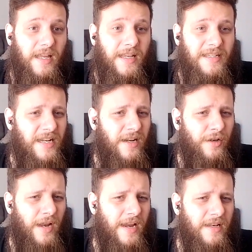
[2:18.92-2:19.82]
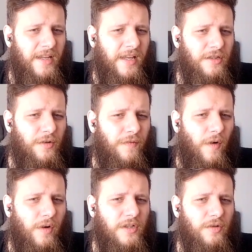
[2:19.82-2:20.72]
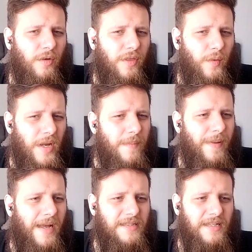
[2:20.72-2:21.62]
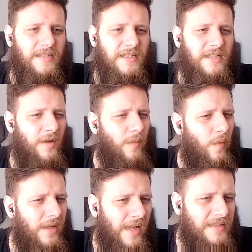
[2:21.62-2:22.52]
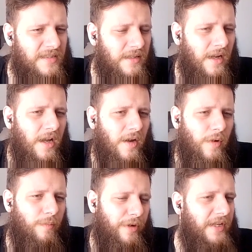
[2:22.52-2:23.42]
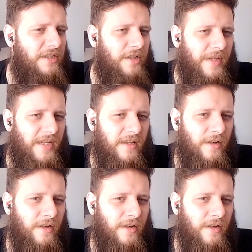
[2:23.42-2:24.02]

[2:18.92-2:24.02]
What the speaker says: is it a good idea to focus on 3 past tenses in one lesson with pre-intermediate